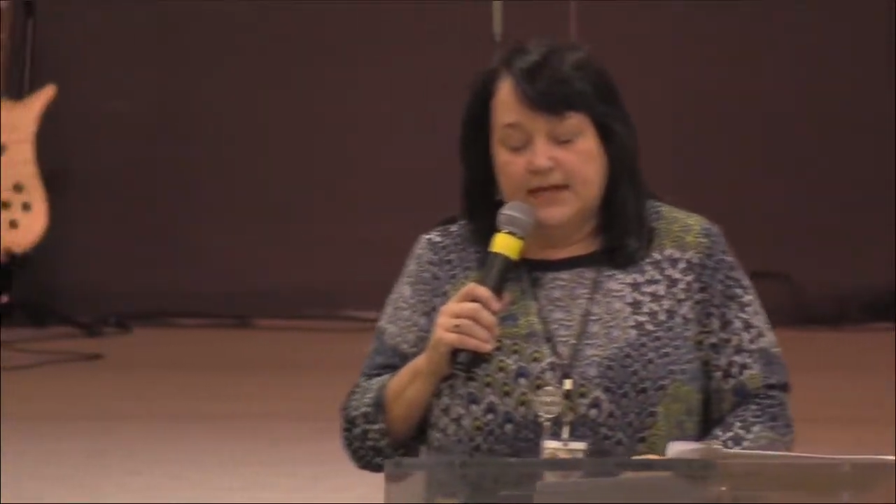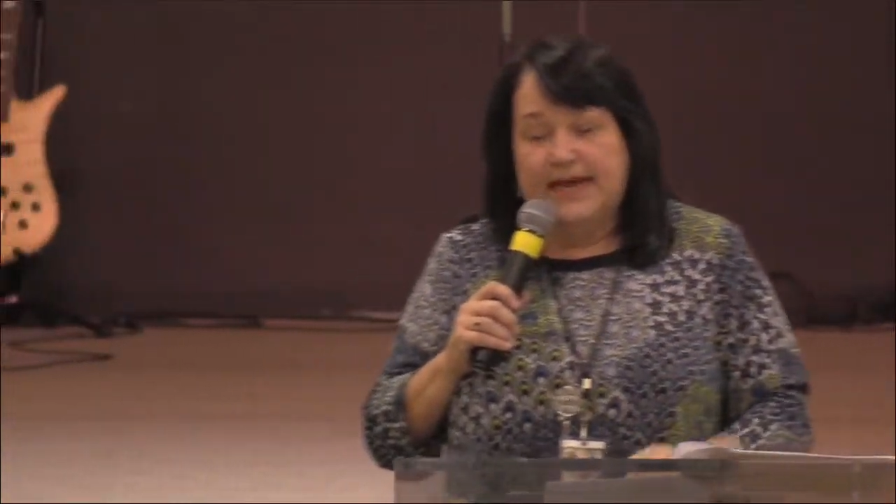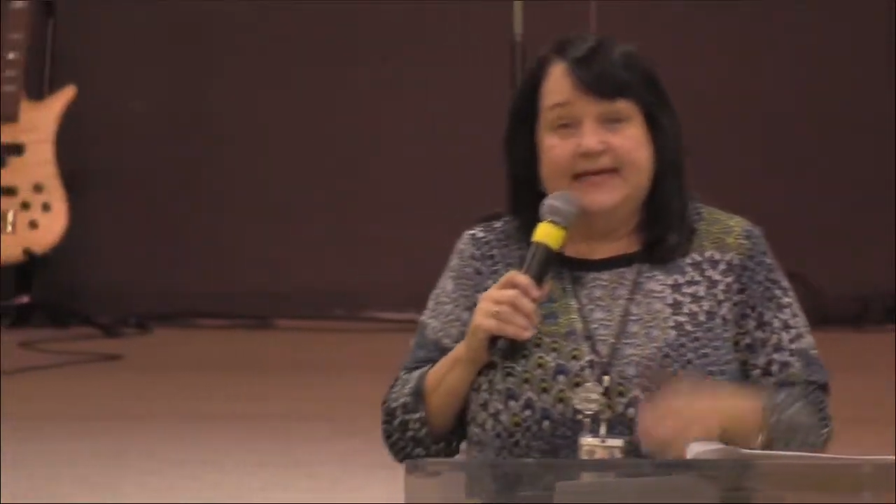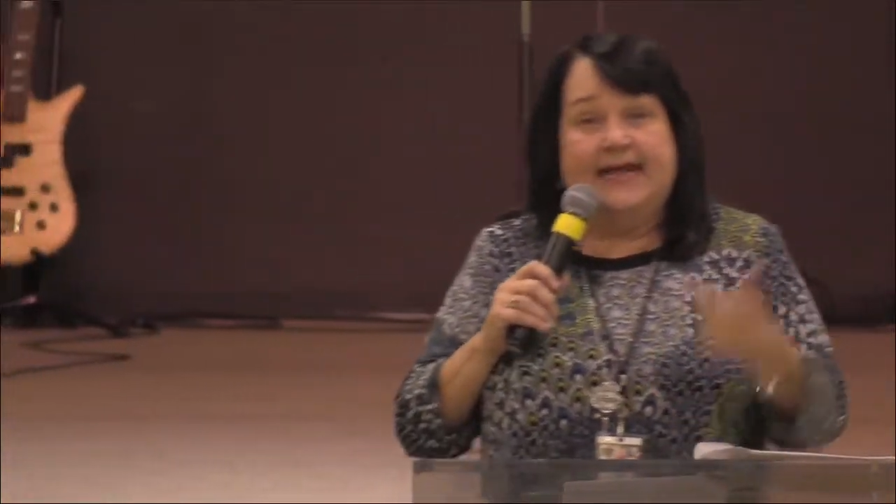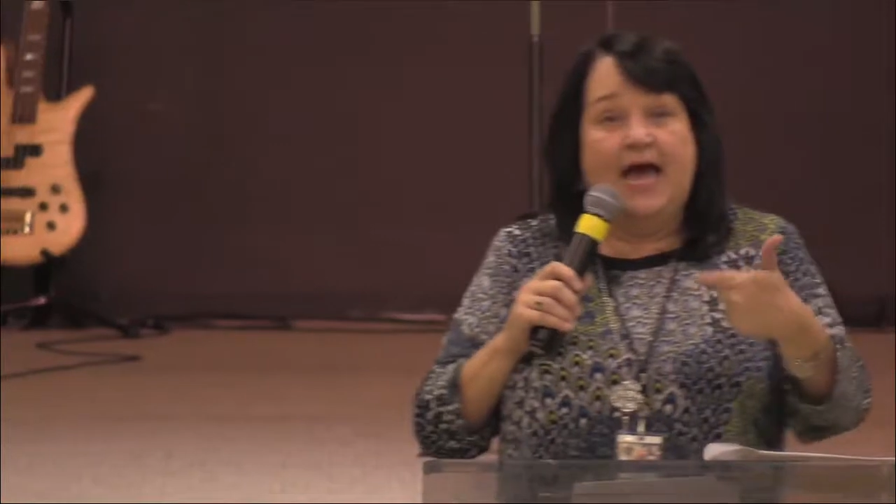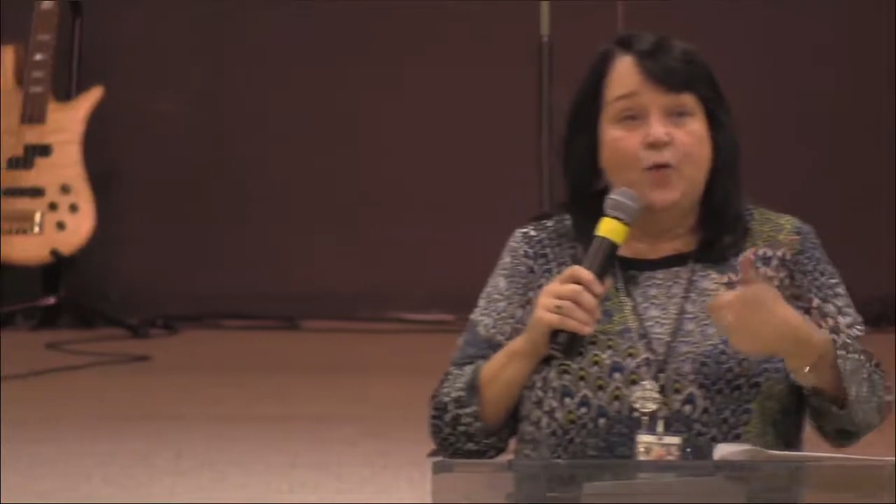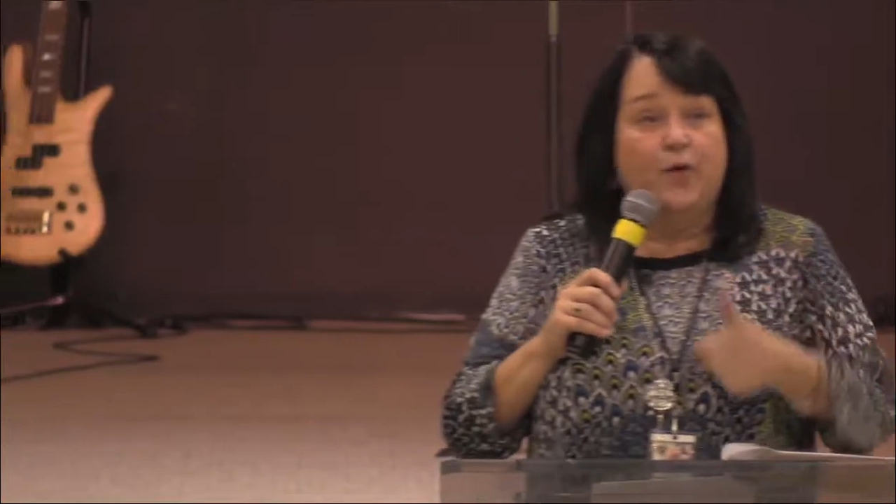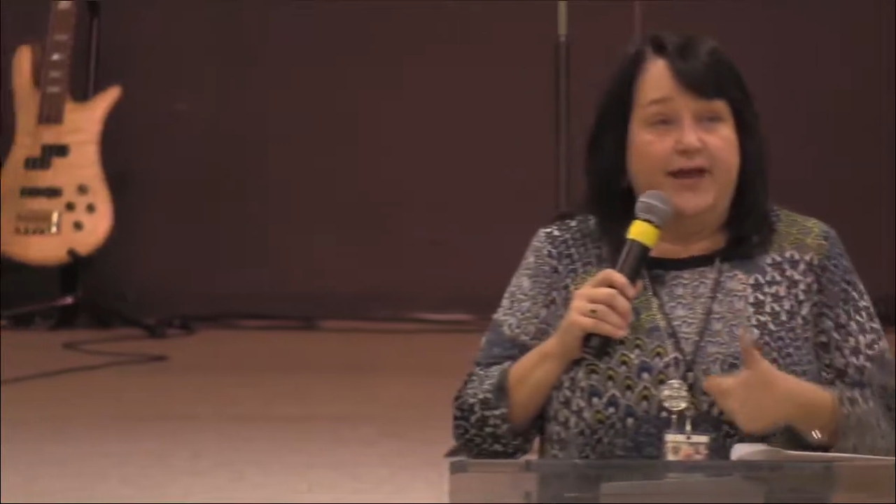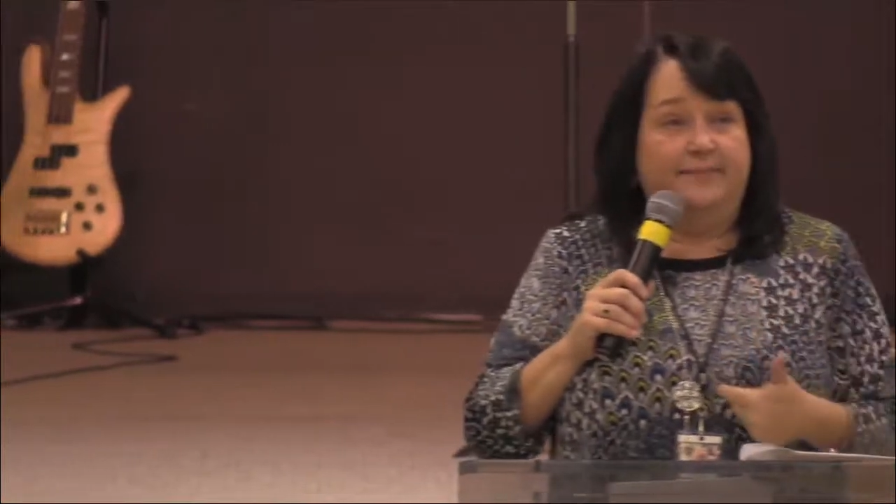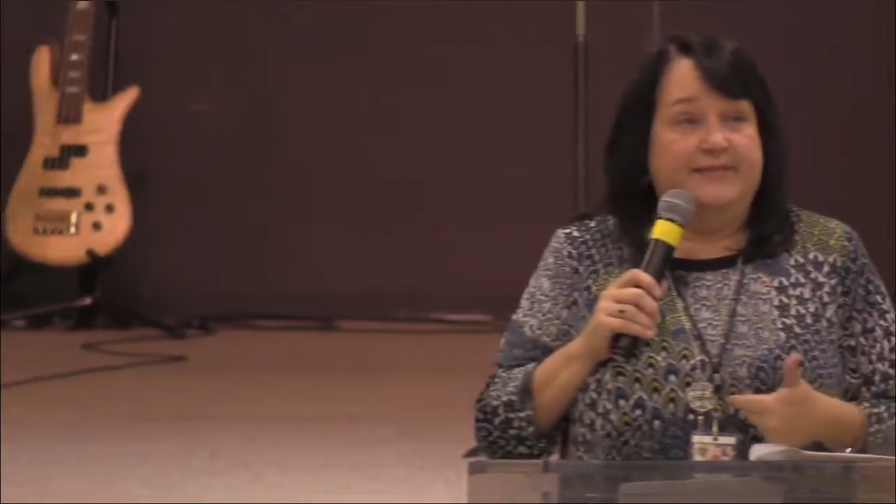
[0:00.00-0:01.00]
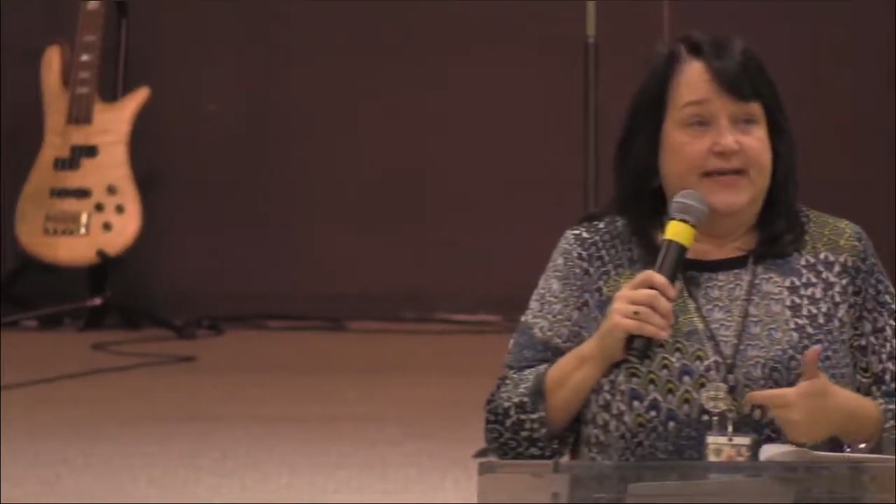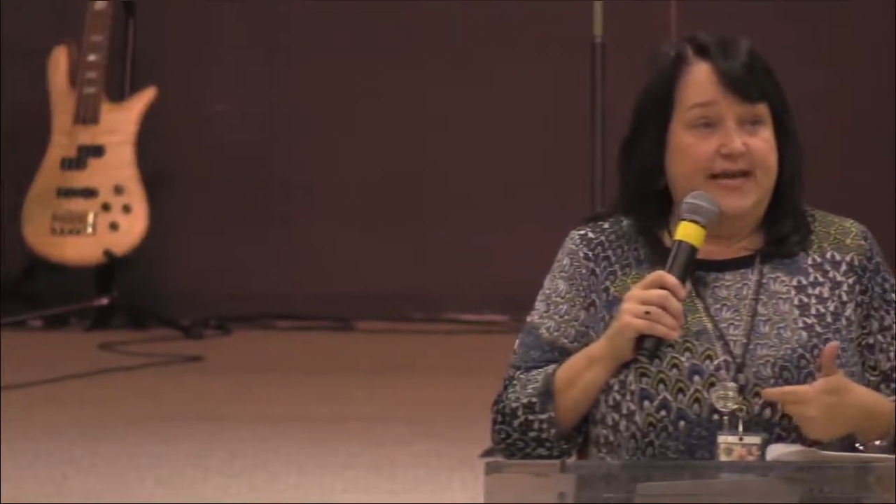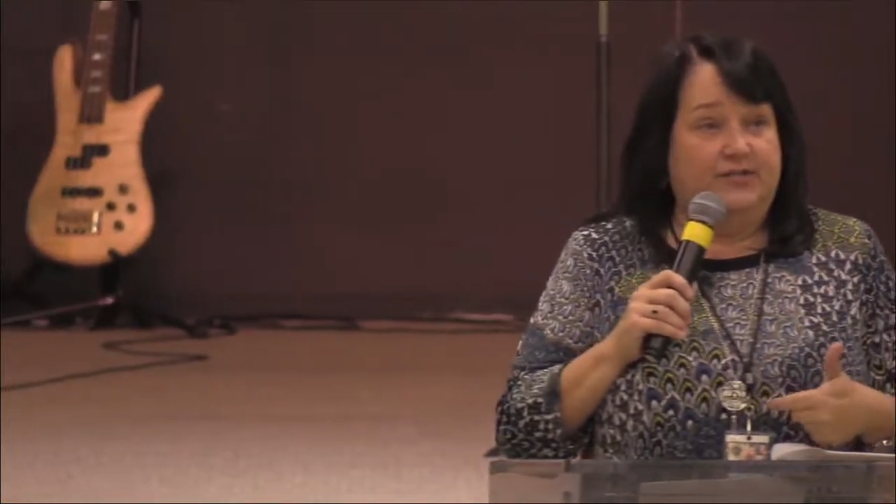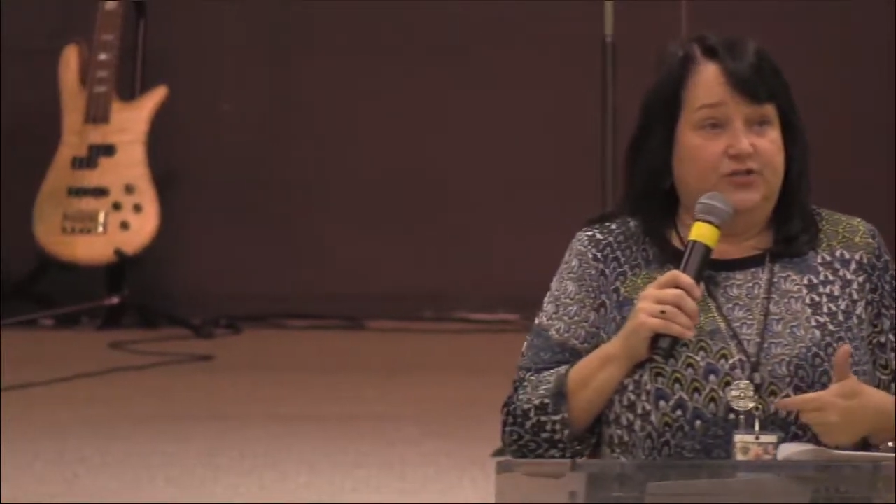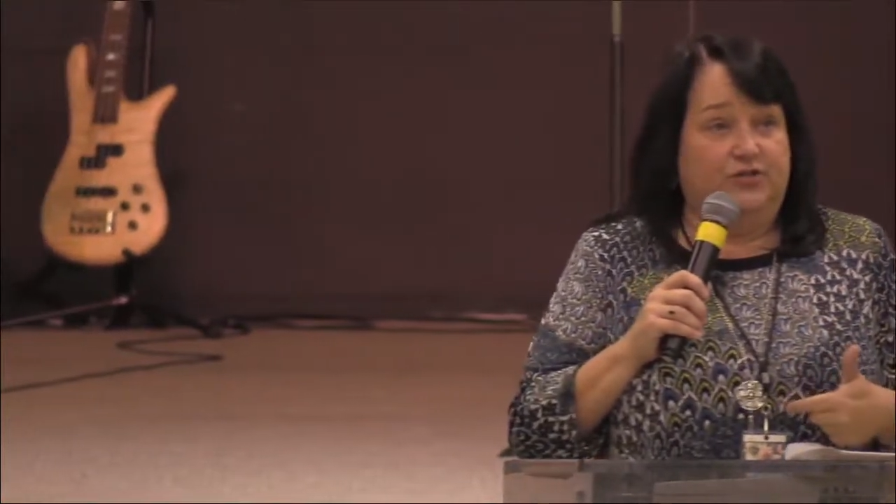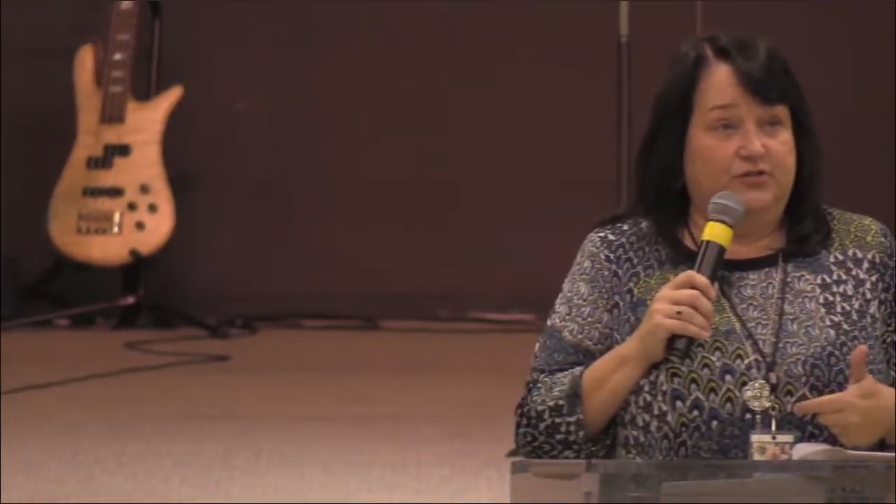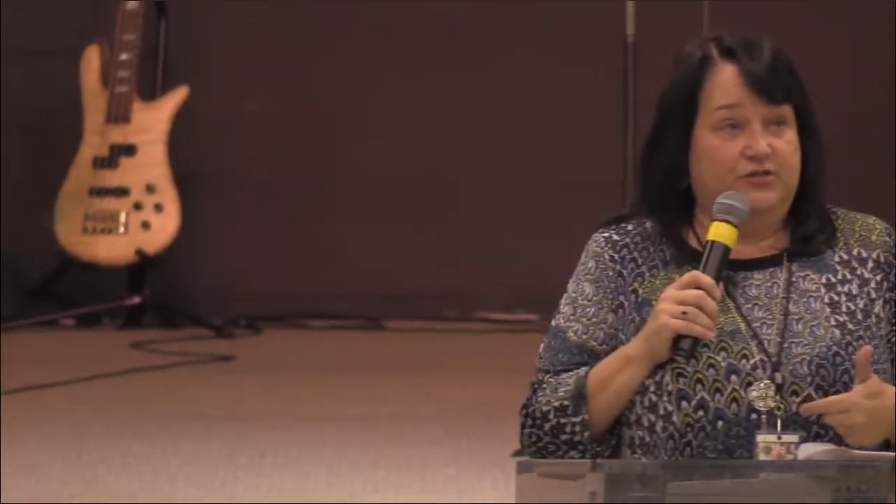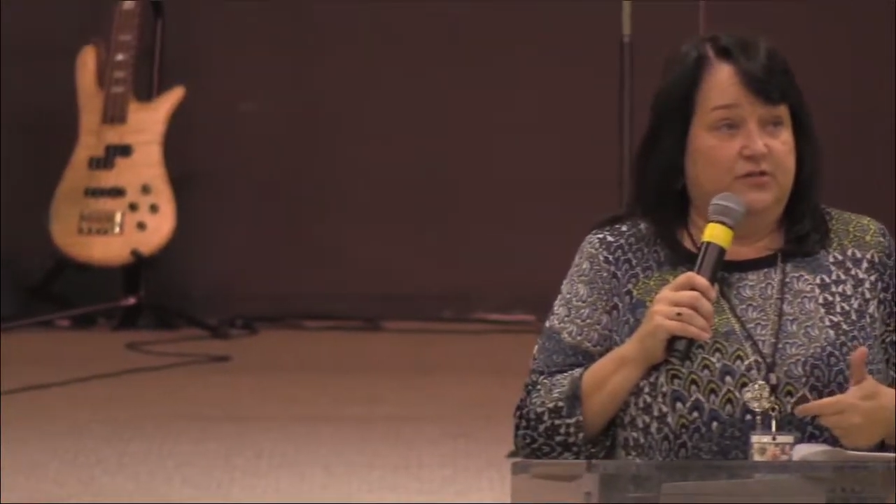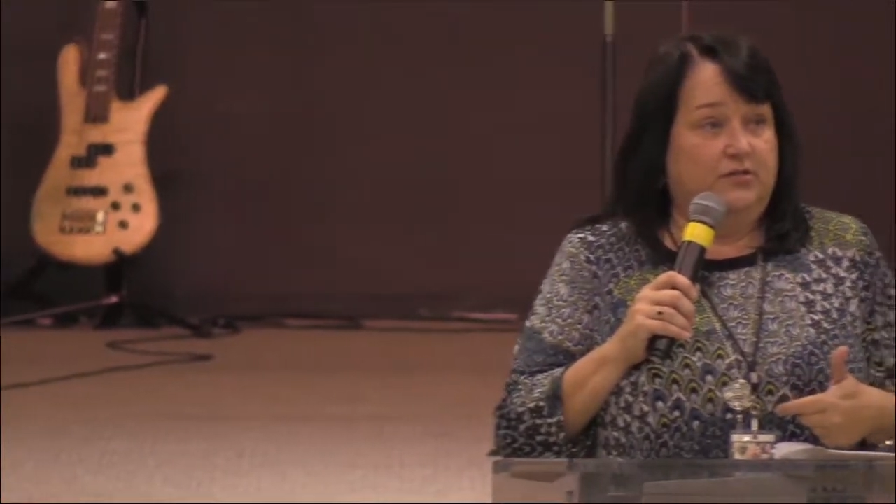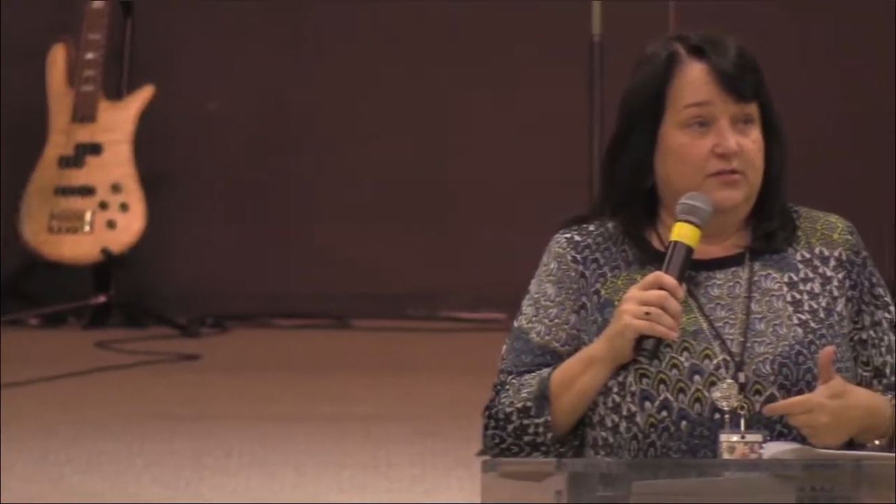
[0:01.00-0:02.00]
now we're empty nesters